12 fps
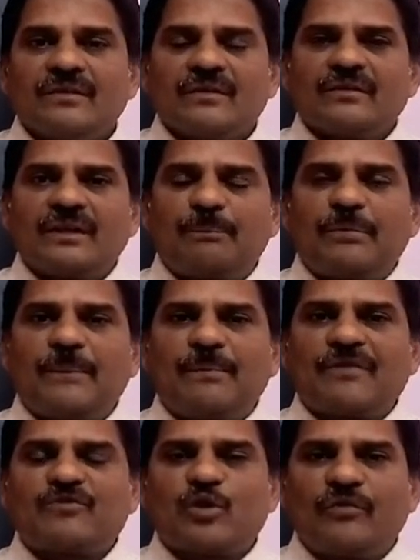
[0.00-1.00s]
The people
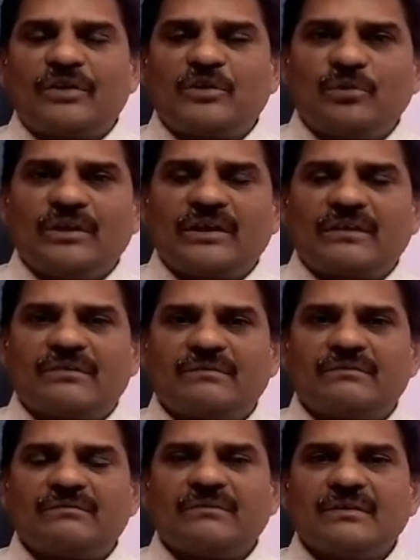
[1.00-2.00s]
of Soviet
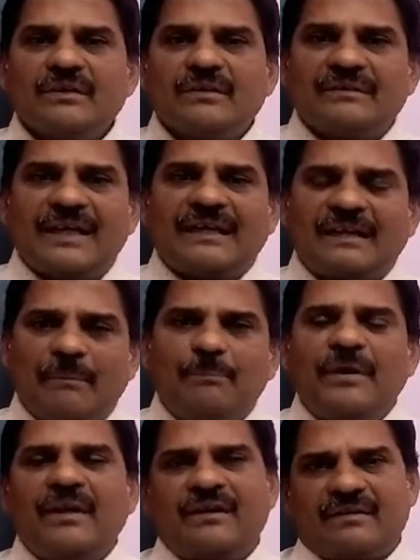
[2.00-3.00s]
Union, they are
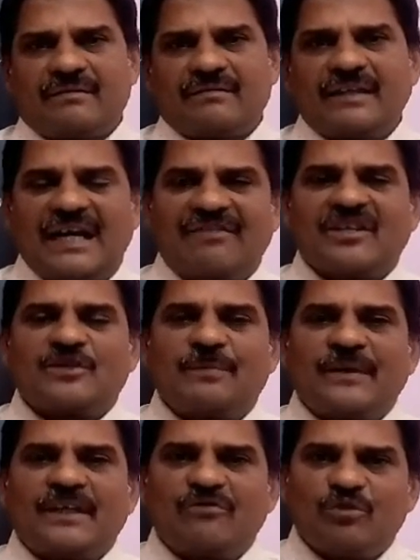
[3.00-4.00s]
comparing the
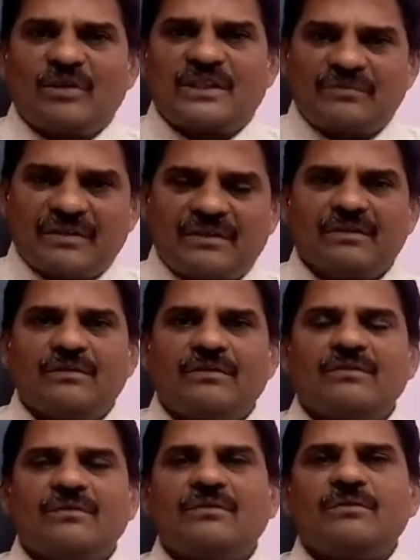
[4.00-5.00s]
advancement of US with
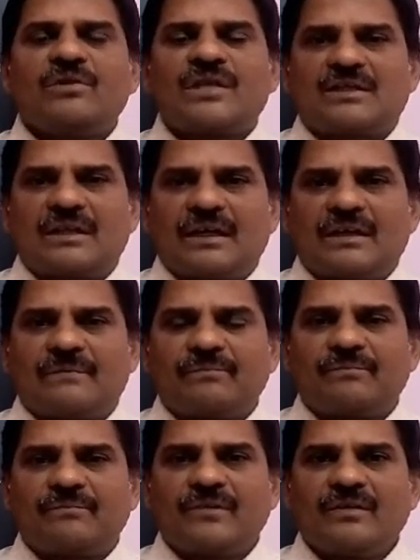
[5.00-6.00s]
USSR,
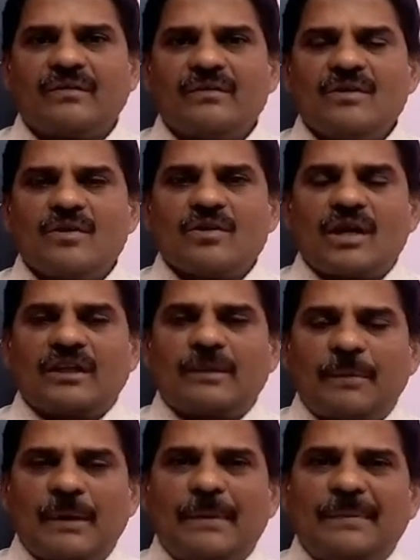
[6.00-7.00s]
and the
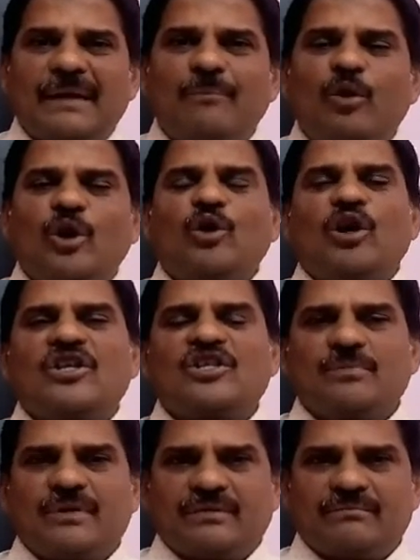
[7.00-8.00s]
people became more
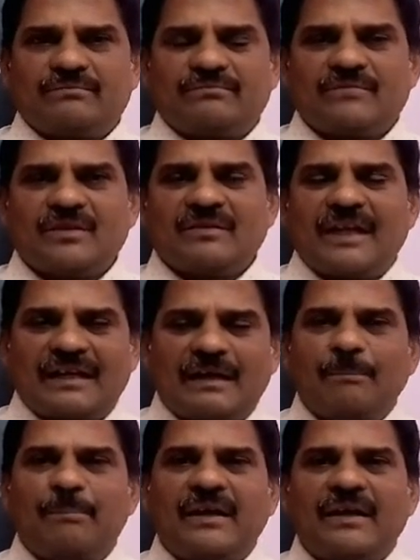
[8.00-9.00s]
knowledgeable. They are
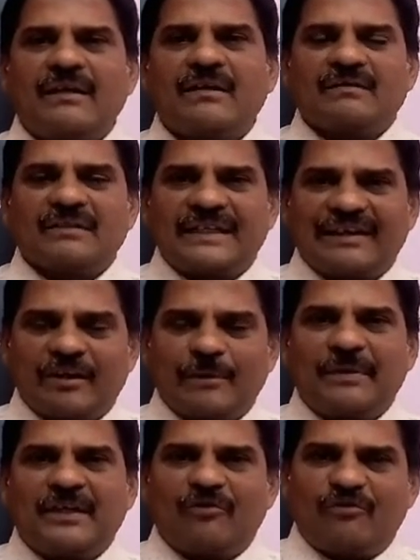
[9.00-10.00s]
comparing the
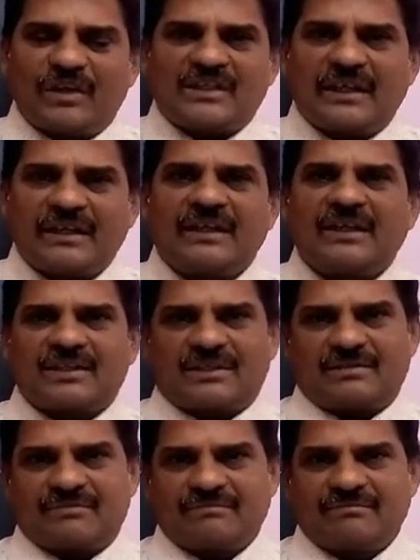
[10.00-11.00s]
development of West and East.